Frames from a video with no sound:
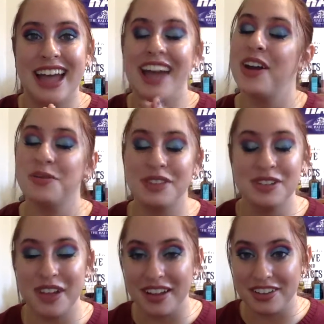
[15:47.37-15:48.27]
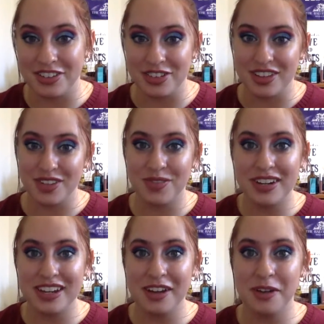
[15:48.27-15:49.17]
I hope that you guys enjoyed this
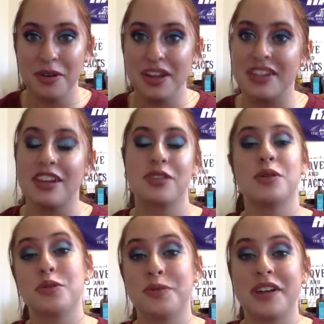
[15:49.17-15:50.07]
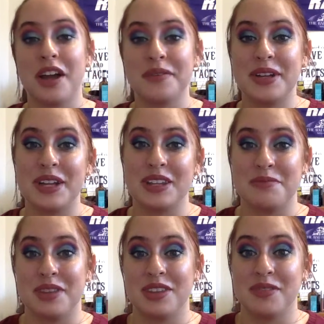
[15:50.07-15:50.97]
video. Another one will be coming in the
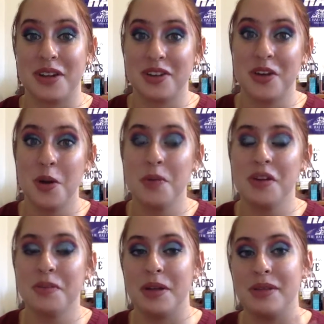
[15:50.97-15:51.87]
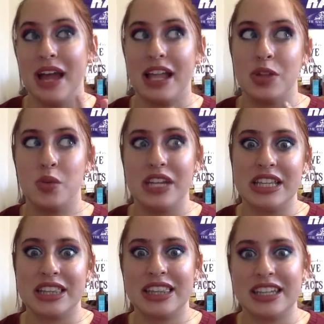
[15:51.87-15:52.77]
month of October, maybe
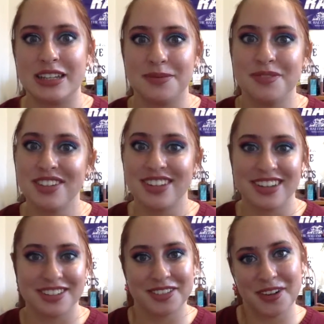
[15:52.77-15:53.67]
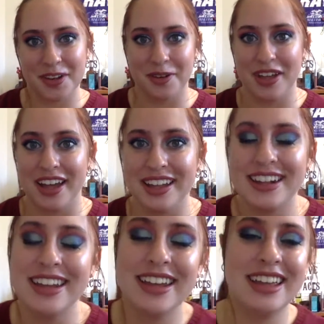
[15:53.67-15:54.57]
Halloween themed. I don't know
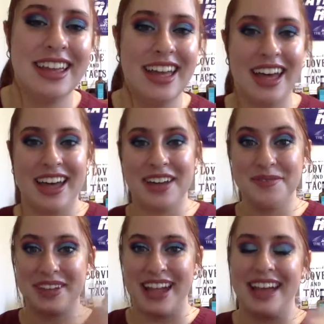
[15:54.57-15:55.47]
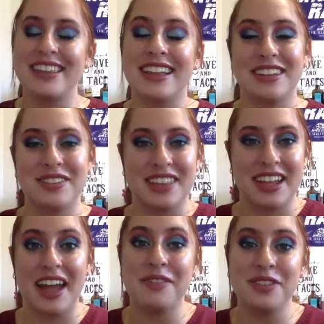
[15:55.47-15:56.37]
yet. But yeah, that's everything
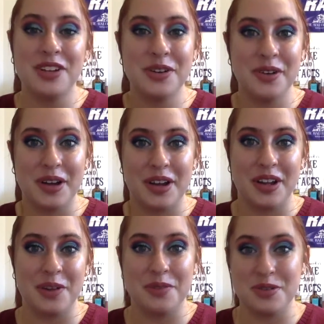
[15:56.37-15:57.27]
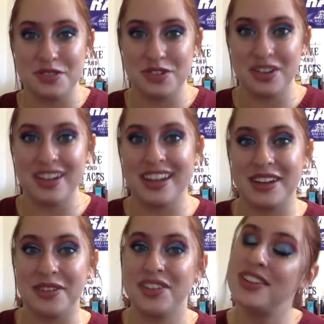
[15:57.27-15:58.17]
I have for you. I hope you enjoyed, and
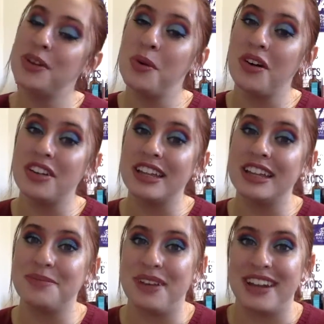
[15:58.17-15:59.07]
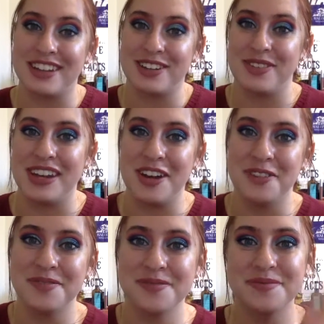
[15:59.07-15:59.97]
I will see you all in my next video.
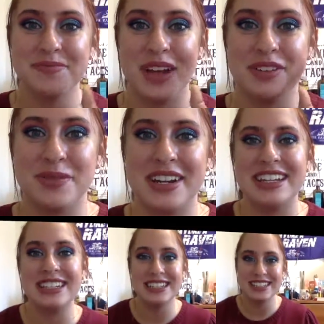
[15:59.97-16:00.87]
Bye, everybody.